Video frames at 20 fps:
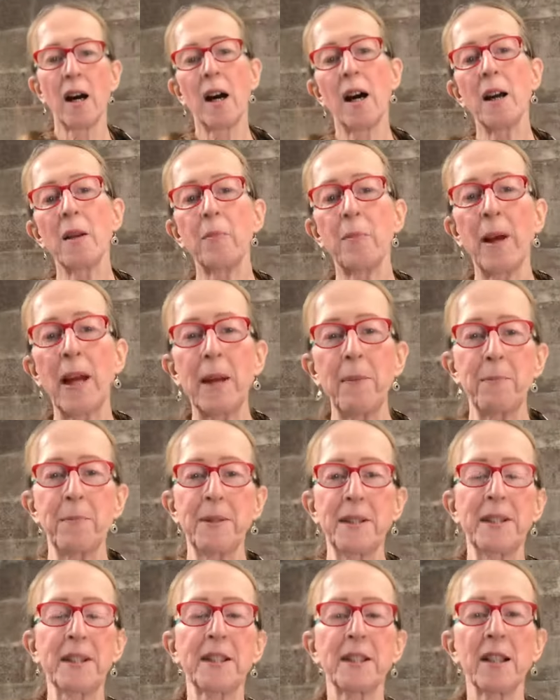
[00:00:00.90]
Hi
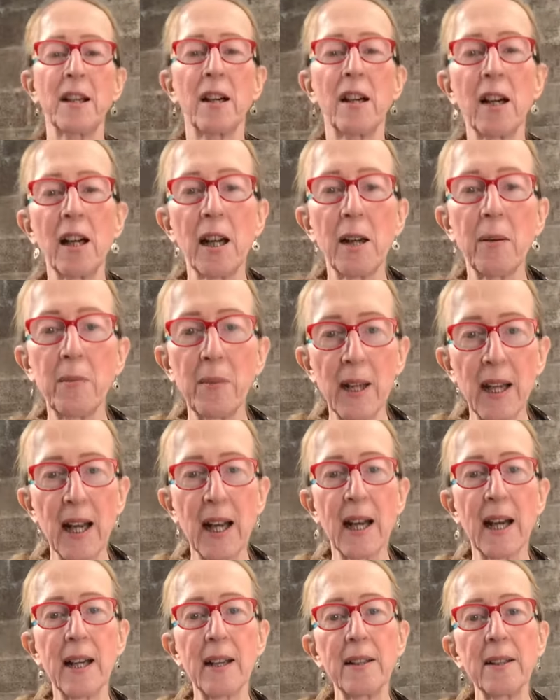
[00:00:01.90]
peeps, I am
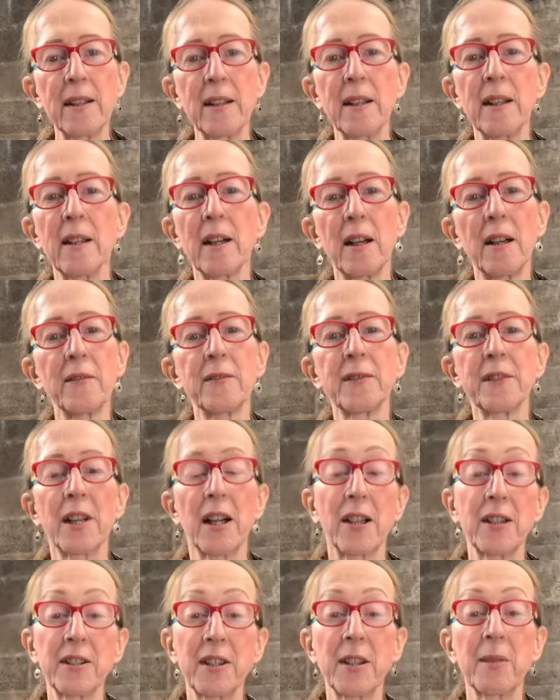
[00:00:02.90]
Leanne. I've
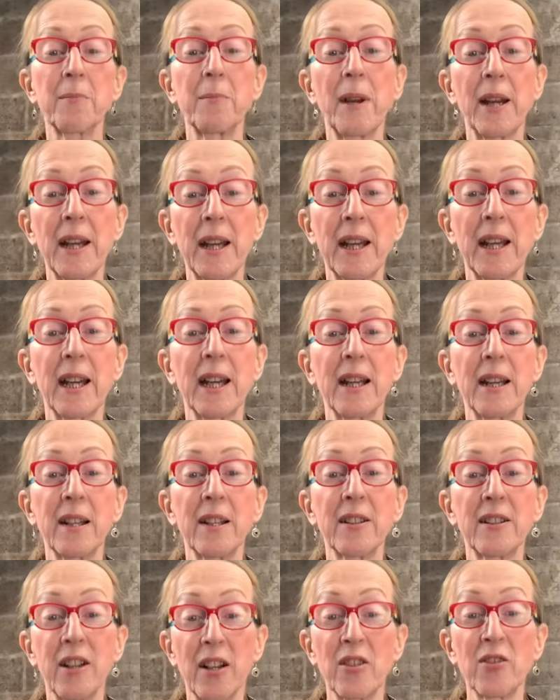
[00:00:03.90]
started
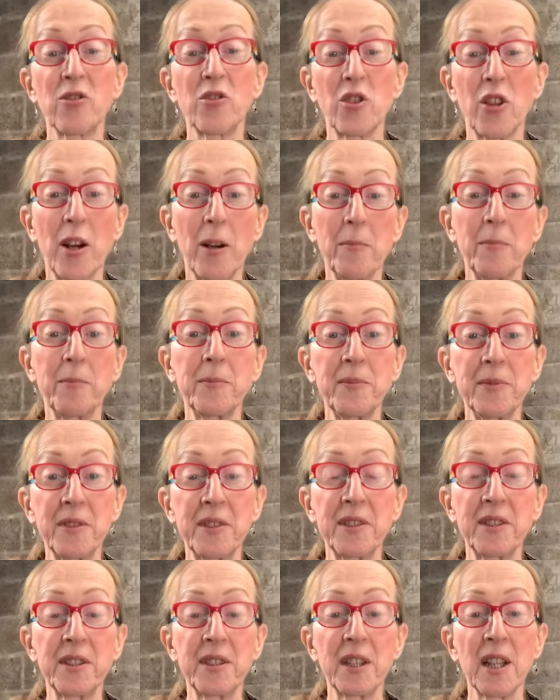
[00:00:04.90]
making tongue
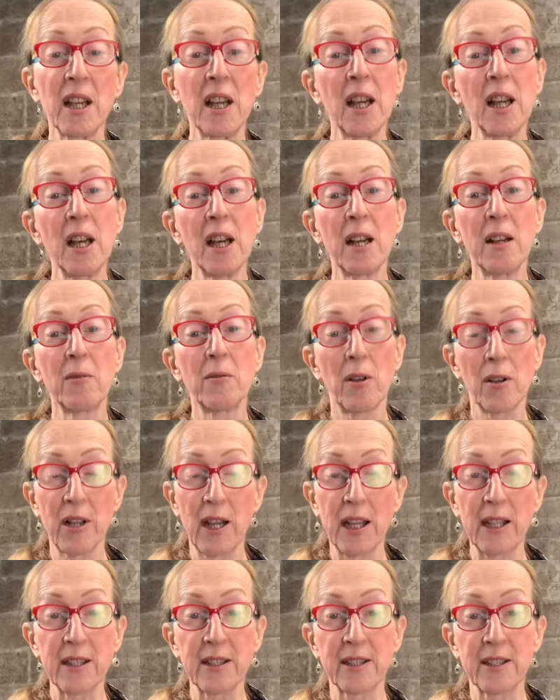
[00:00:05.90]
drums,
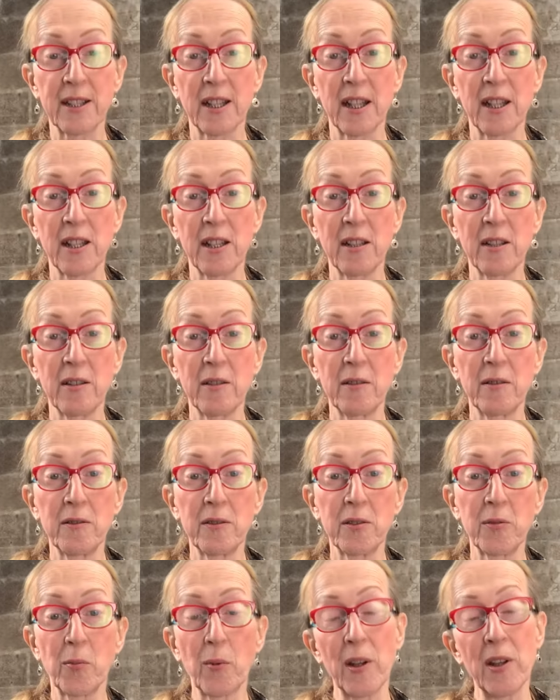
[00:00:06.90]
rocket
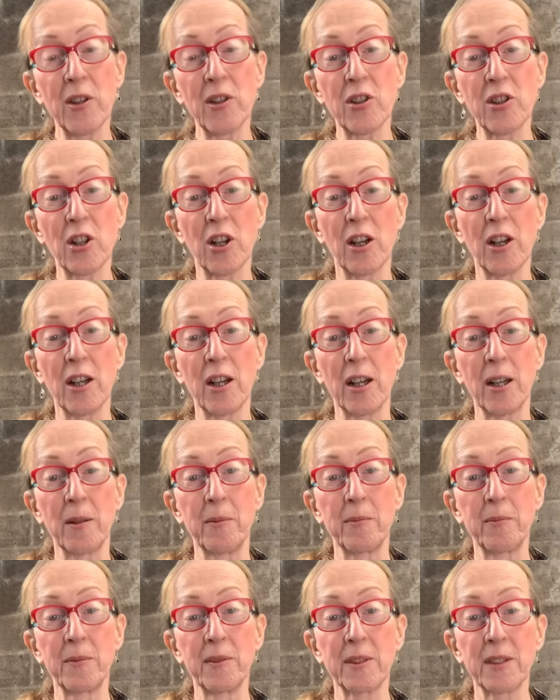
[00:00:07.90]
stoves, wind
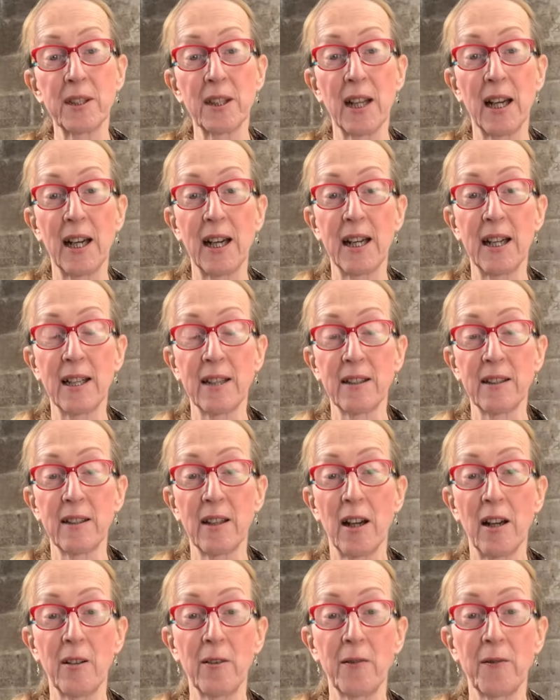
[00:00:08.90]
chimes, and
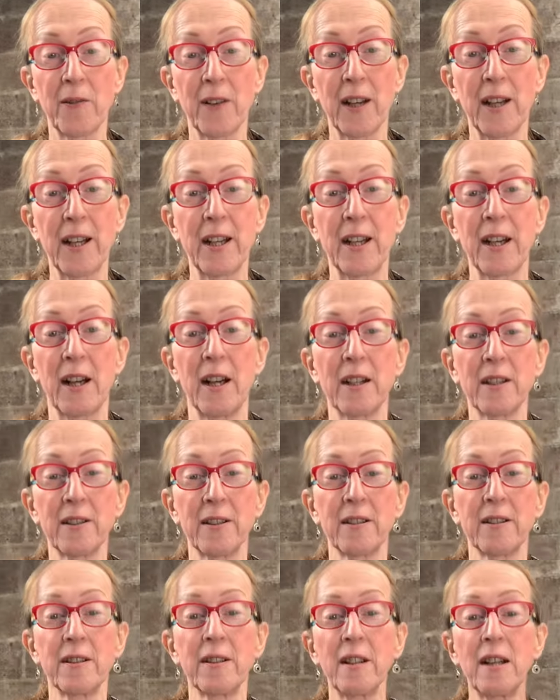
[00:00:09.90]
hopefully
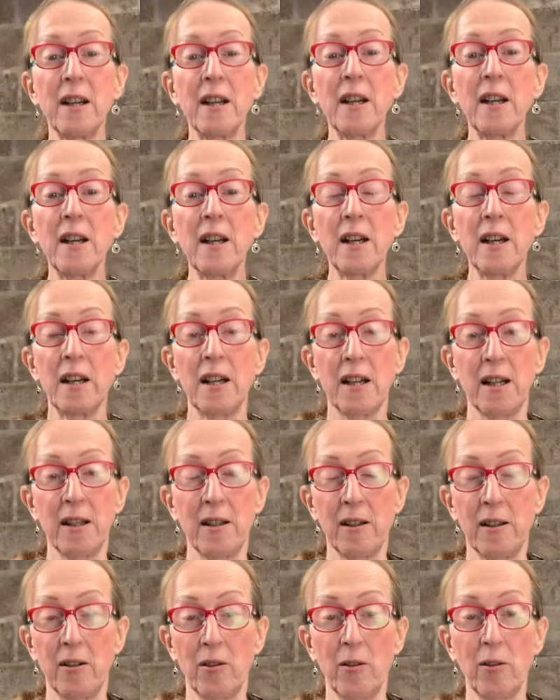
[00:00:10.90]
garden
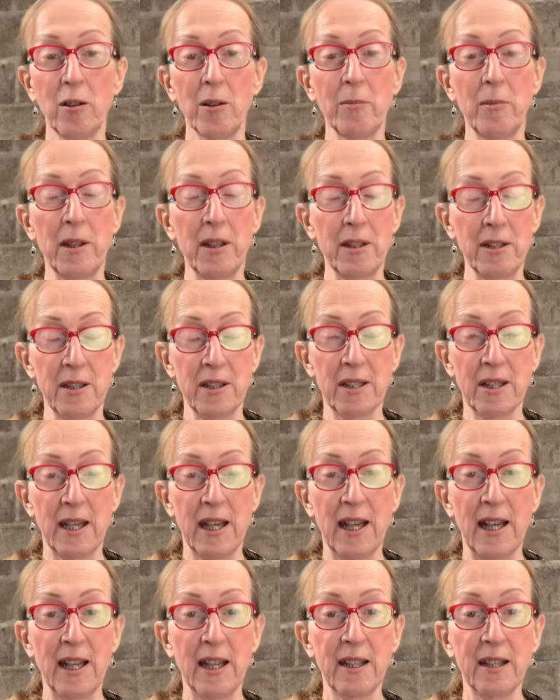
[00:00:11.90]
ornaments,
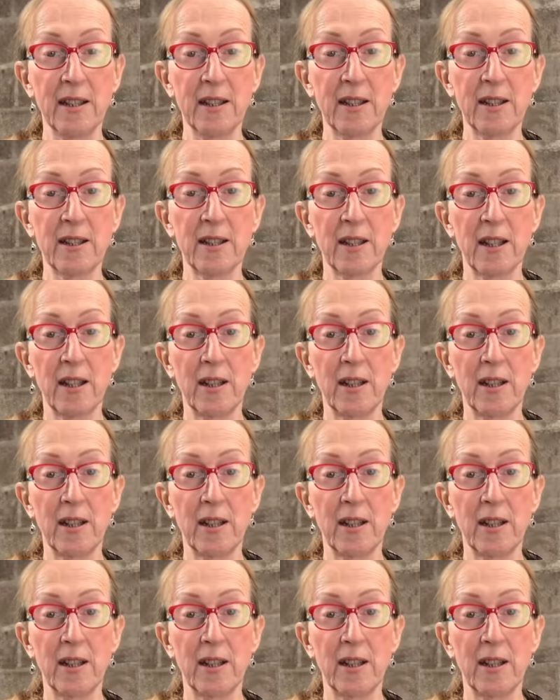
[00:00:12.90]
and